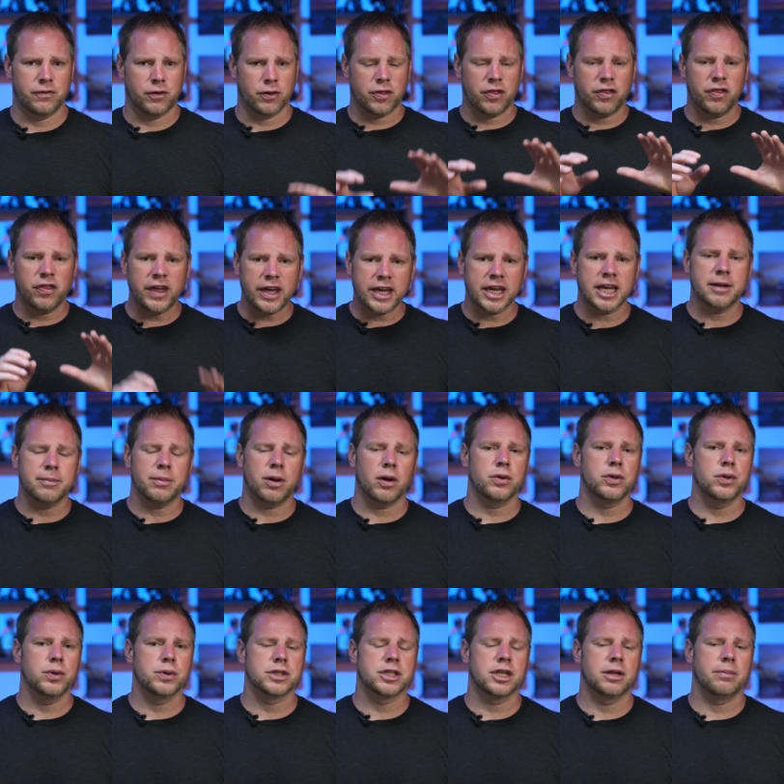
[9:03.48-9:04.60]
If you're thinking about
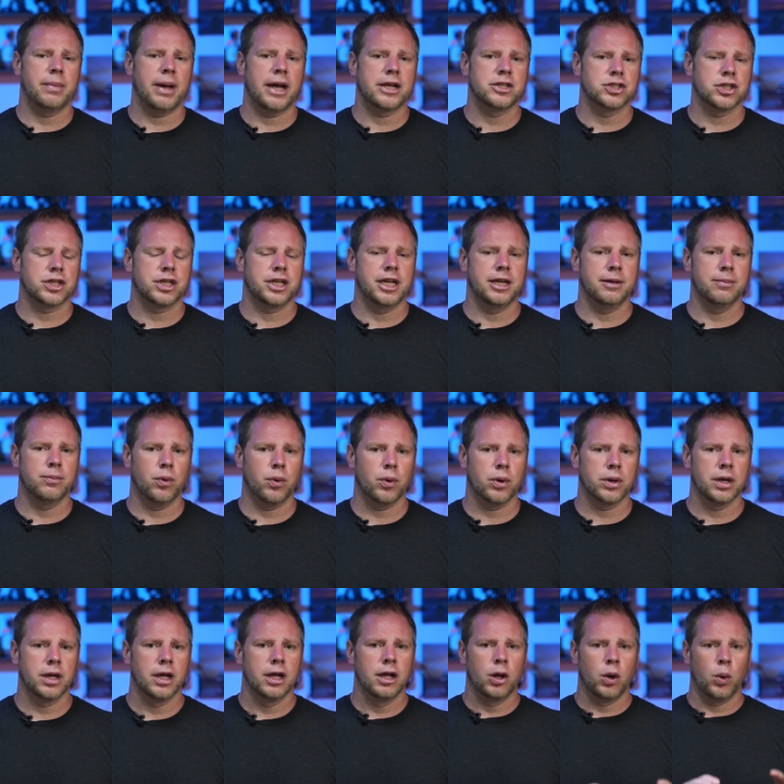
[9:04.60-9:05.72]
using the Magic
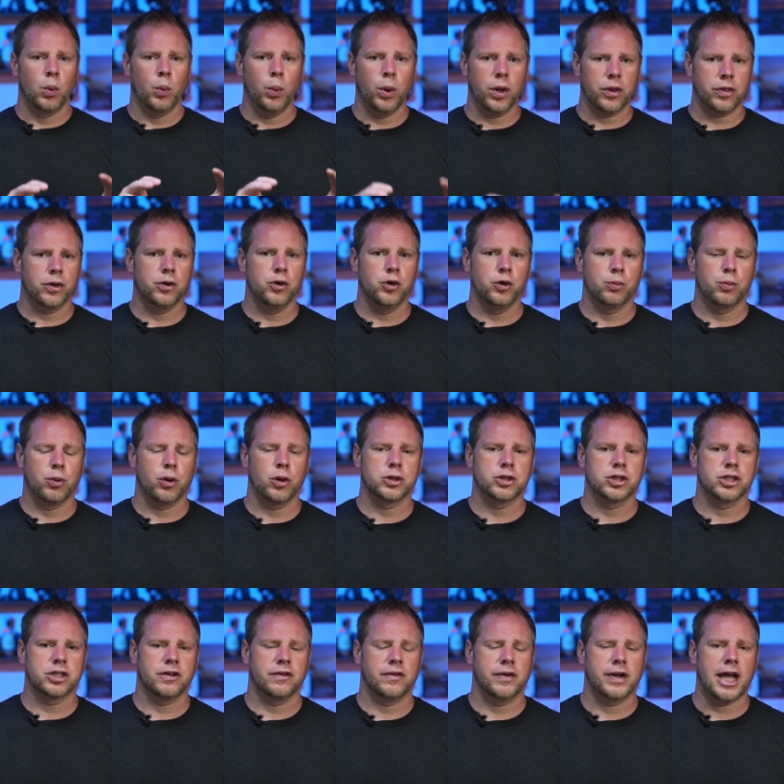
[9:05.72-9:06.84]
Keyboard with a new
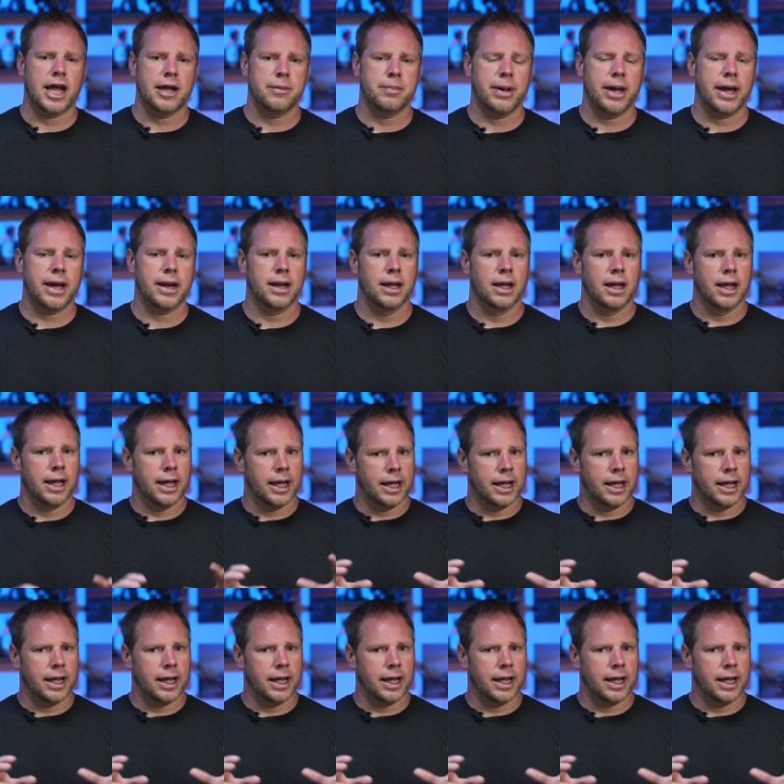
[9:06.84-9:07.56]
purchase of an iPad,